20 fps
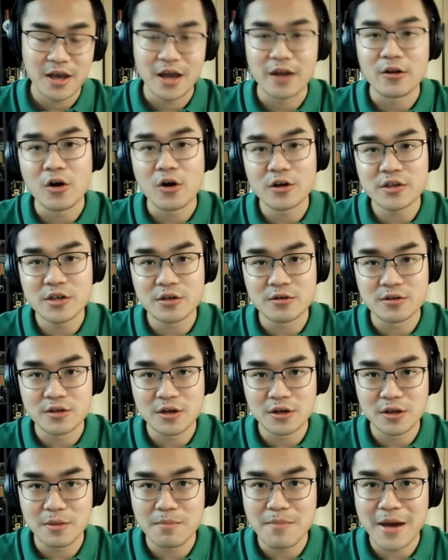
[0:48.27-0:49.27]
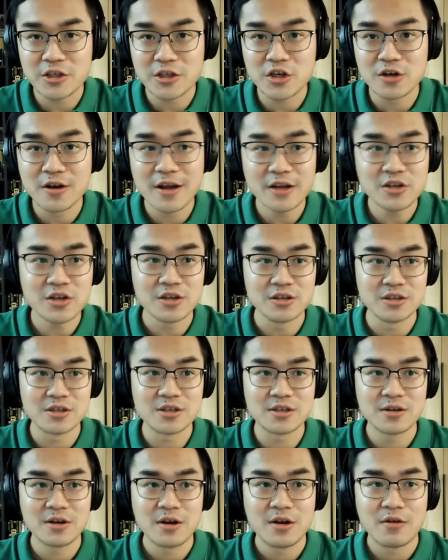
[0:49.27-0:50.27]
and also the
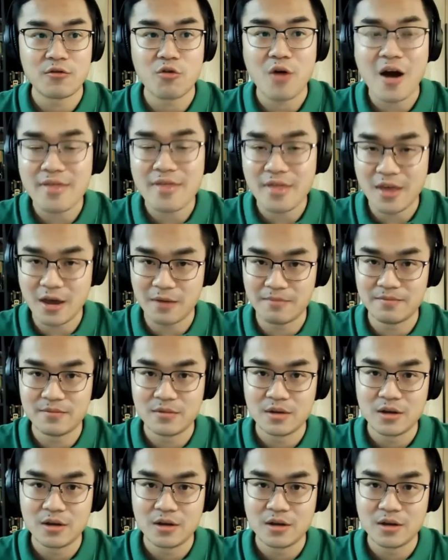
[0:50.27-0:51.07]
imaginations from them